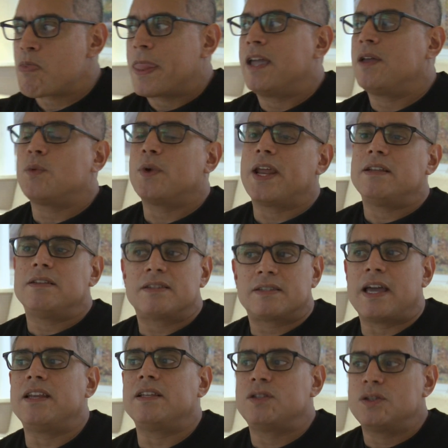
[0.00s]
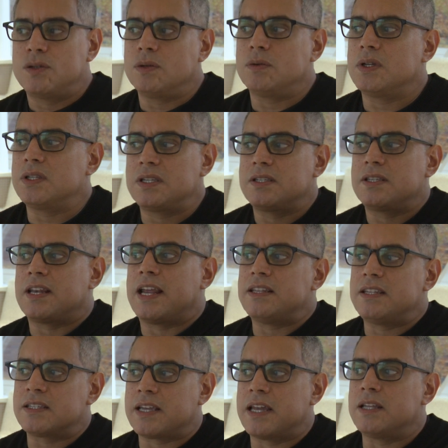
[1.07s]
And what I decided to do is that I
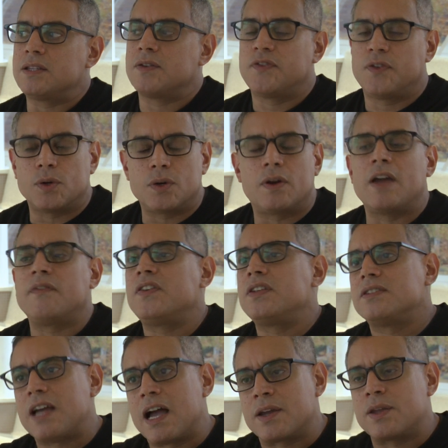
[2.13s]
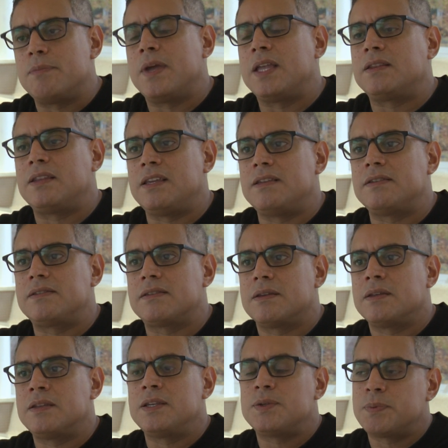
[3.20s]
decided to photograph and document
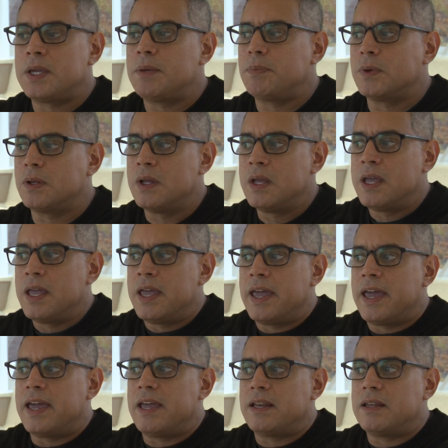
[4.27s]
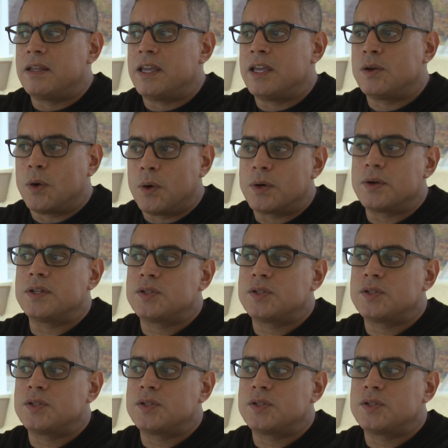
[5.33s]
these people, and in order